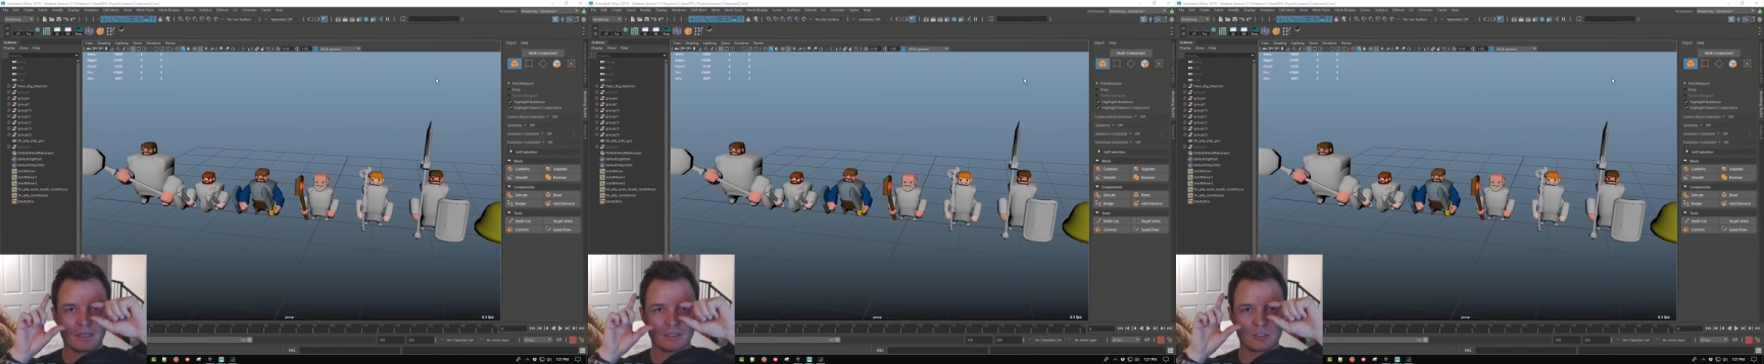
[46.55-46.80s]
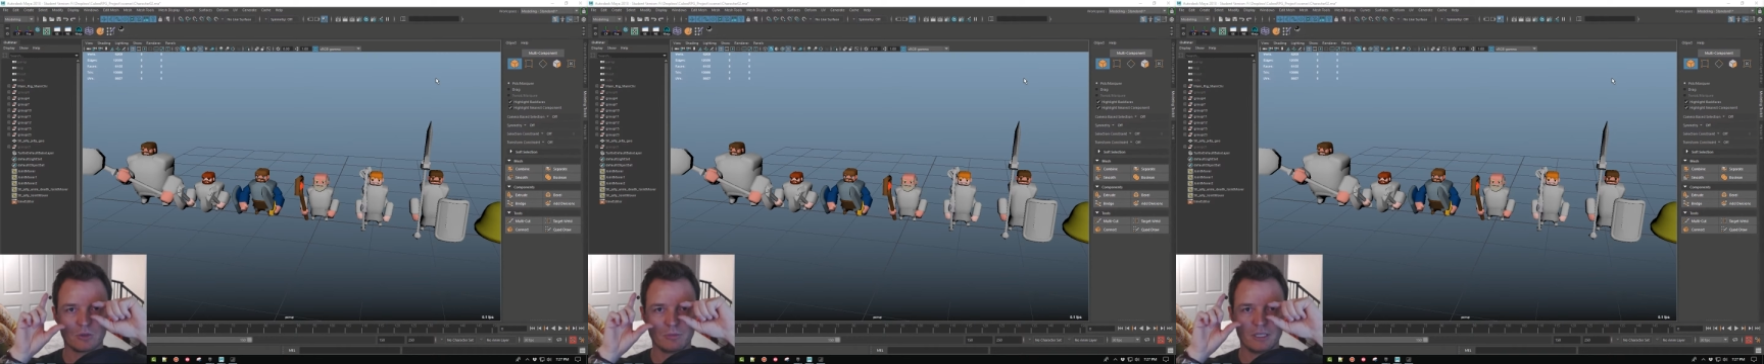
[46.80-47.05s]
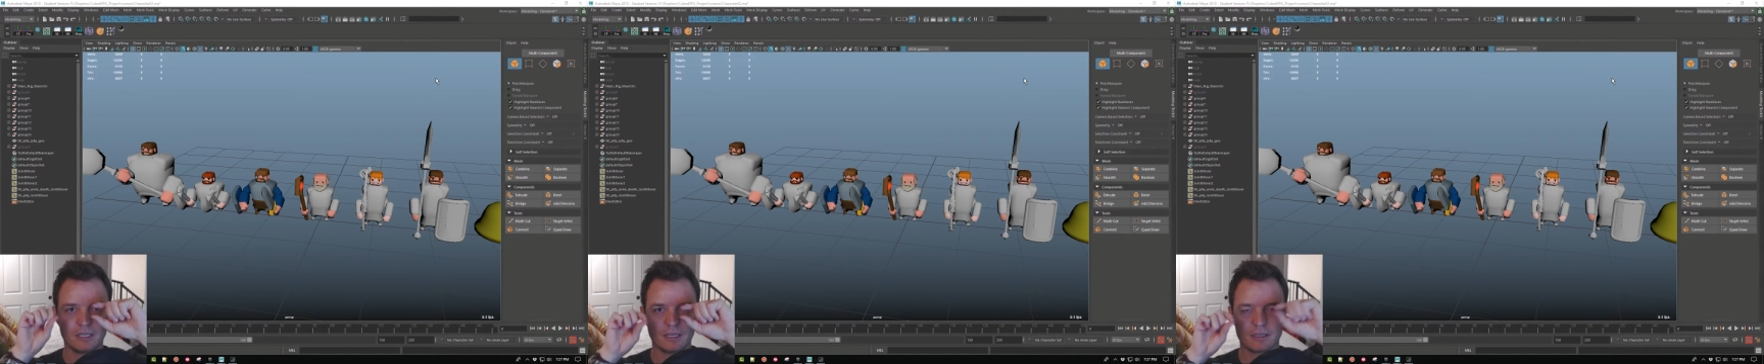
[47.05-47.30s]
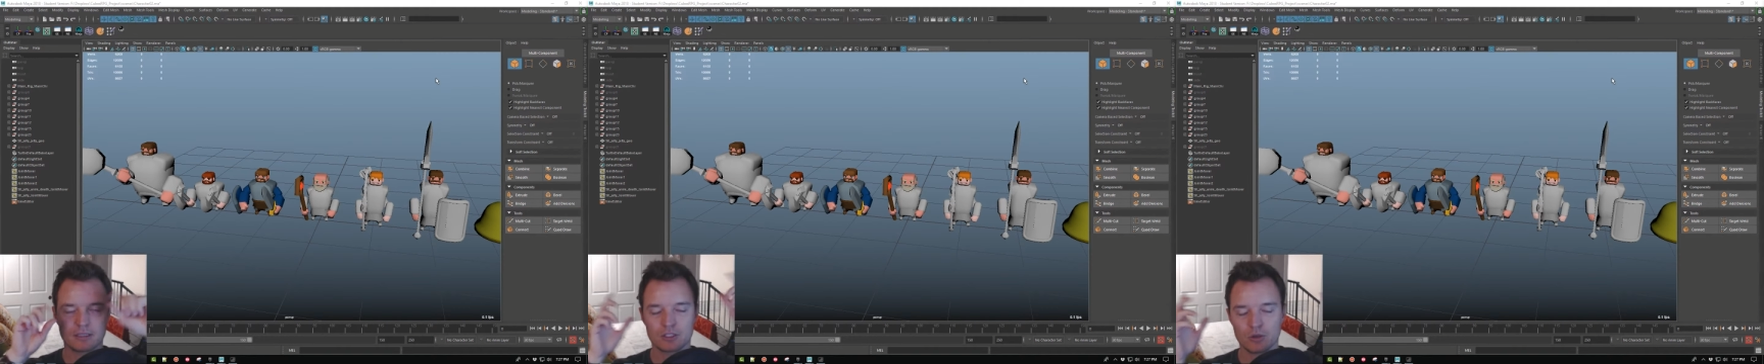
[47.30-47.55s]
So it'd be like,
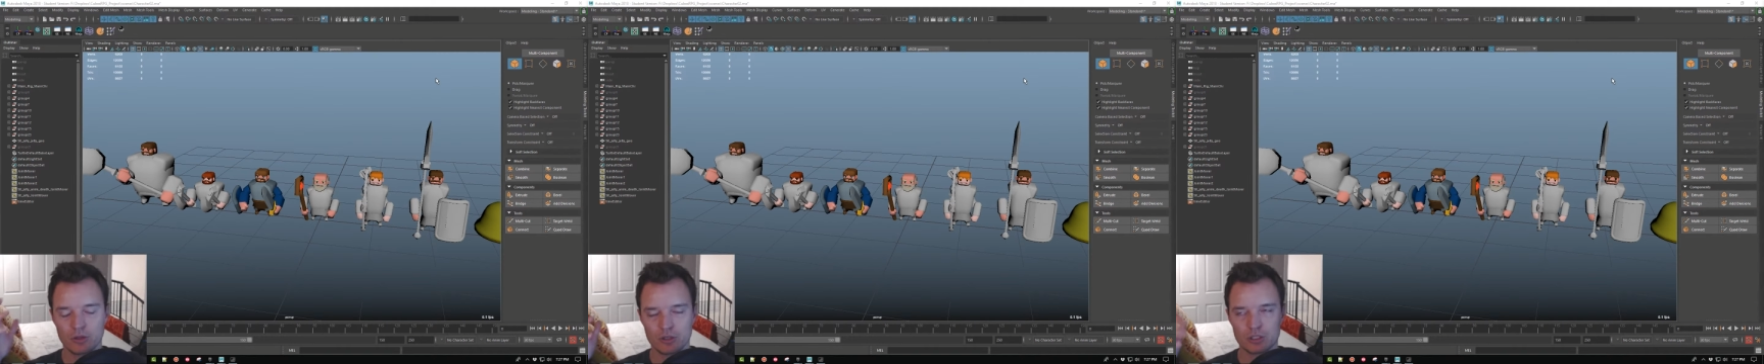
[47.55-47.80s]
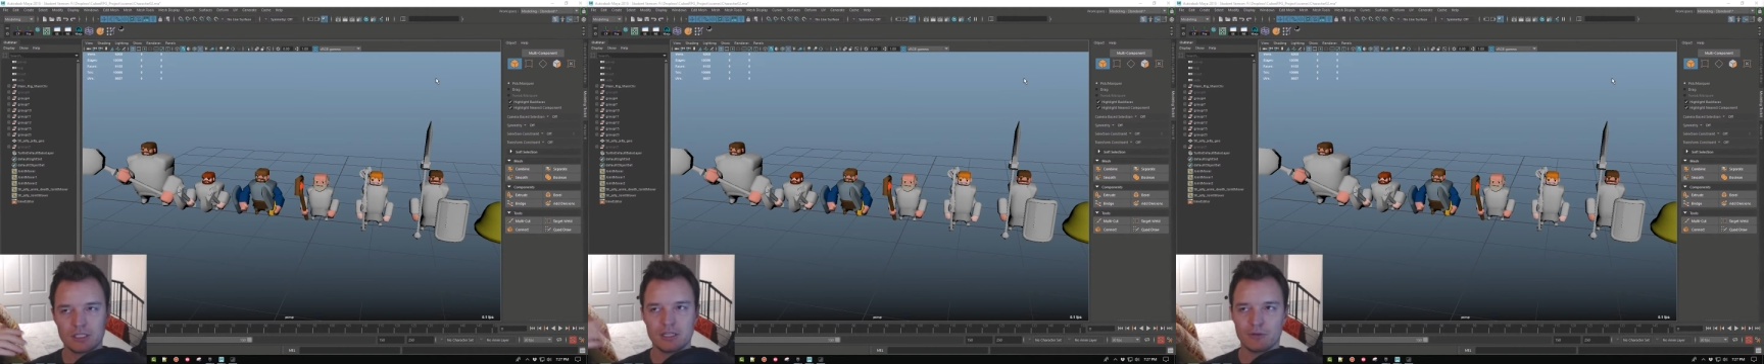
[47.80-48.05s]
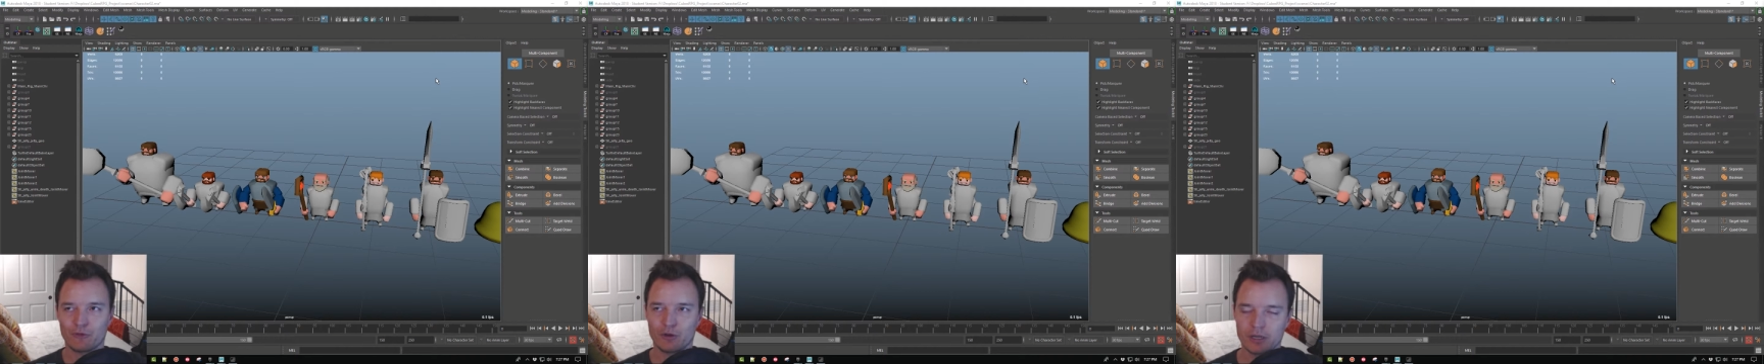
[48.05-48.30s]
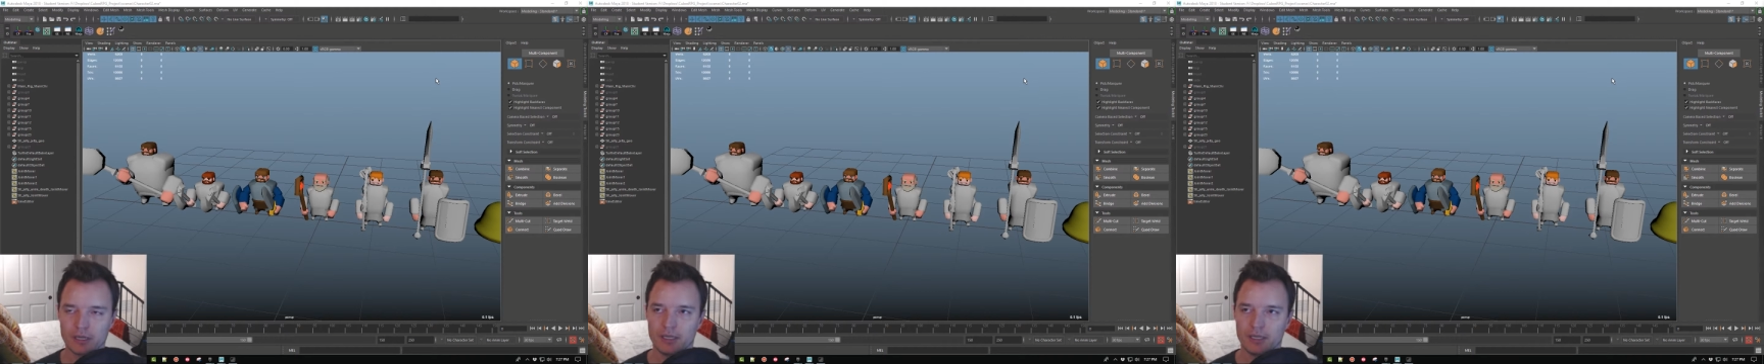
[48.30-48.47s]
so there's different.